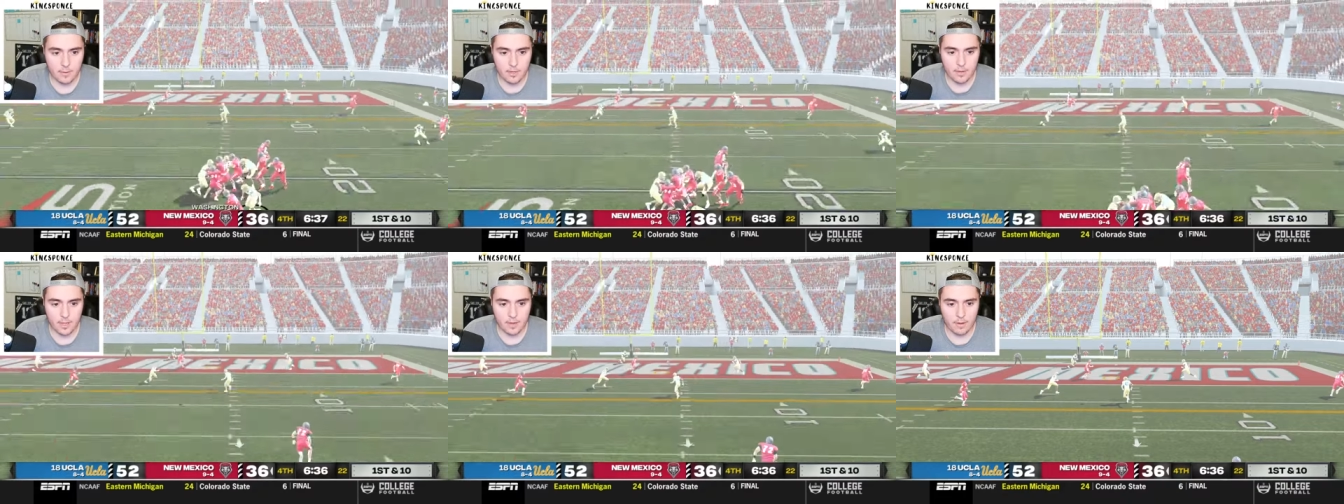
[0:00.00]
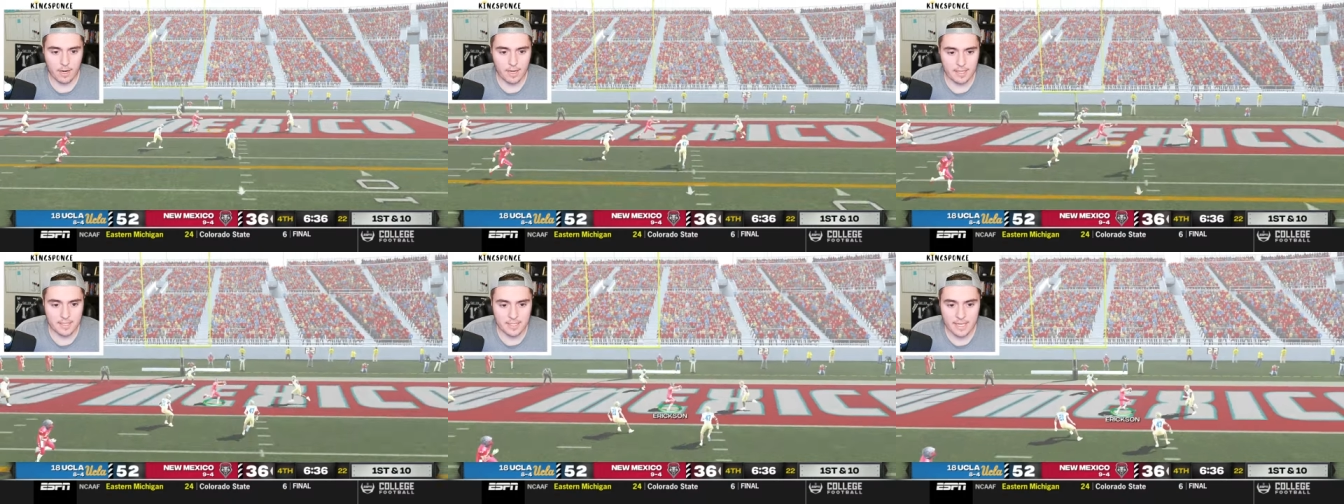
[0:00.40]
We're going to
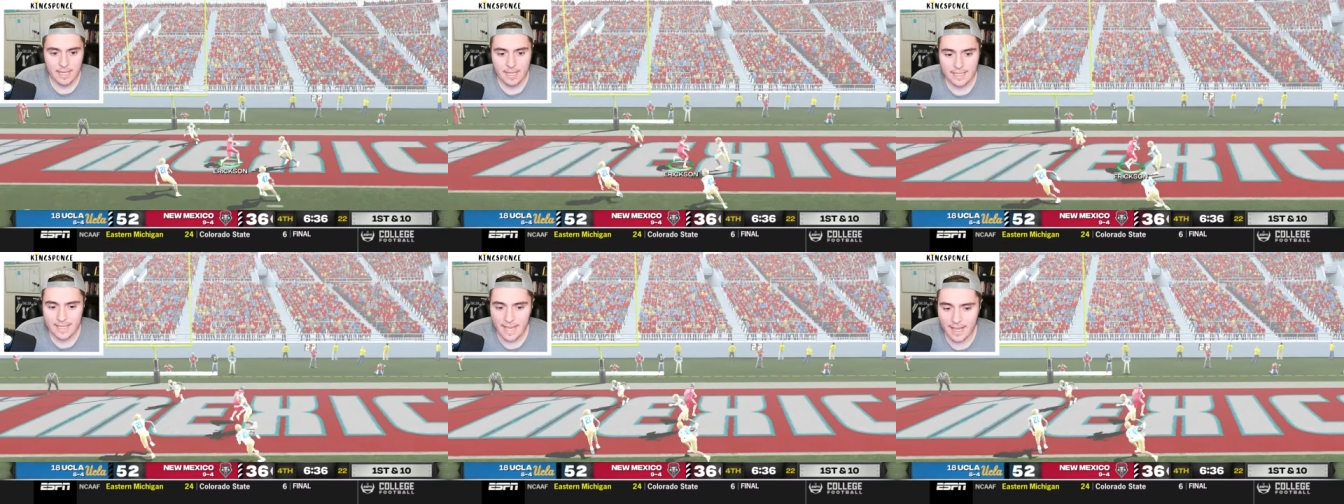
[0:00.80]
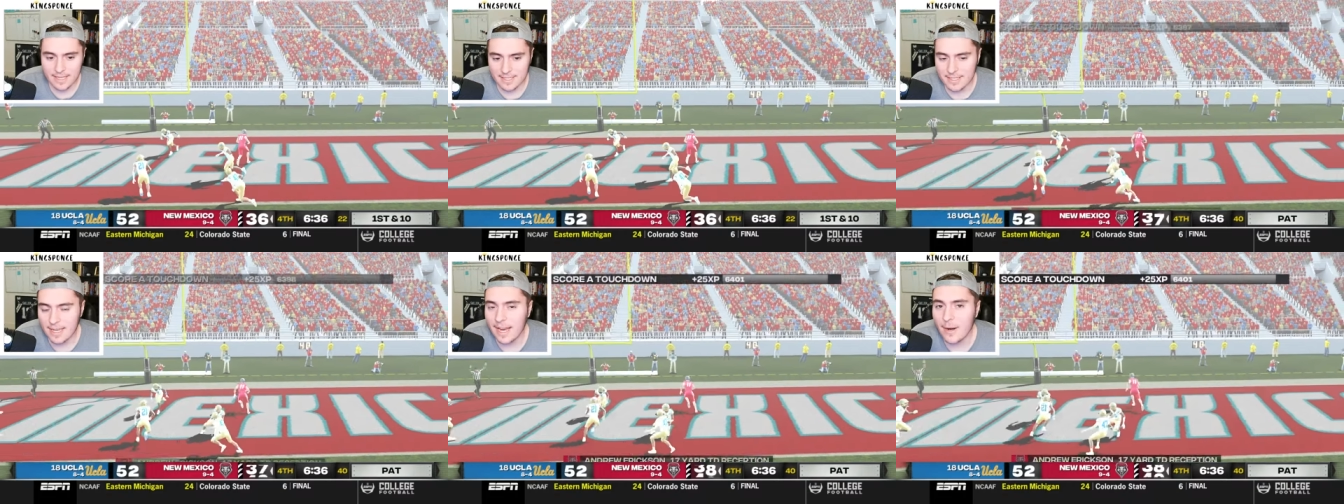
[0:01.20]
cross.
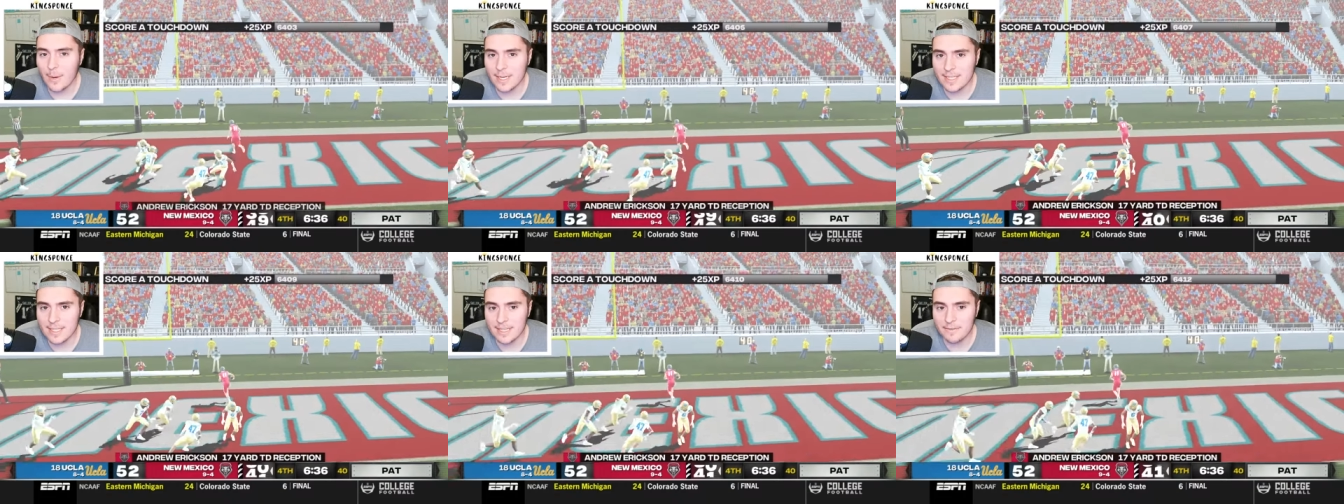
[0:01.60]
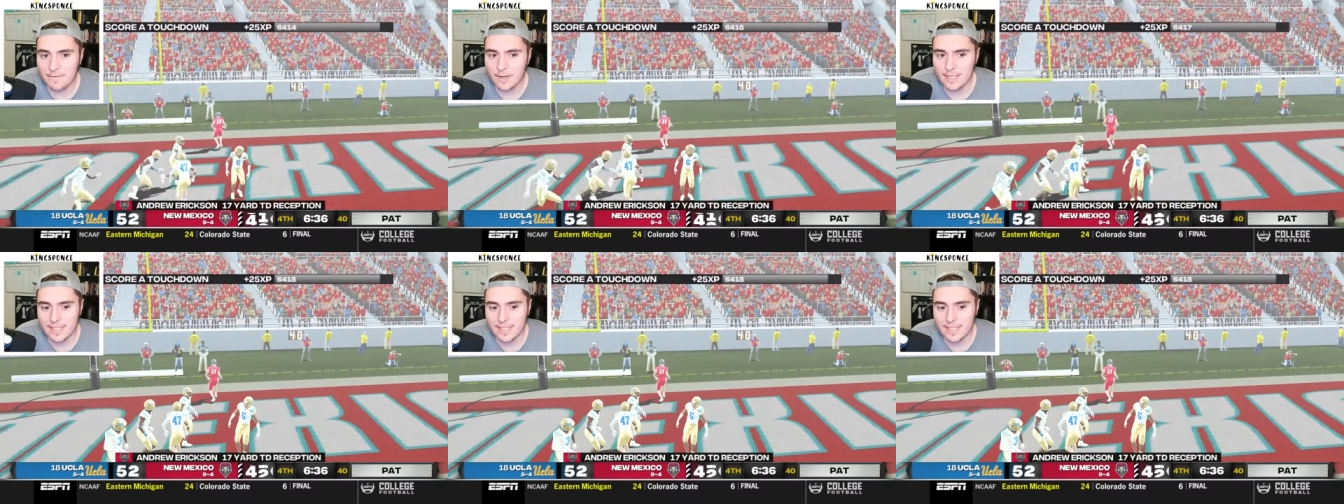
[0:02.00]
Yes, Erickson for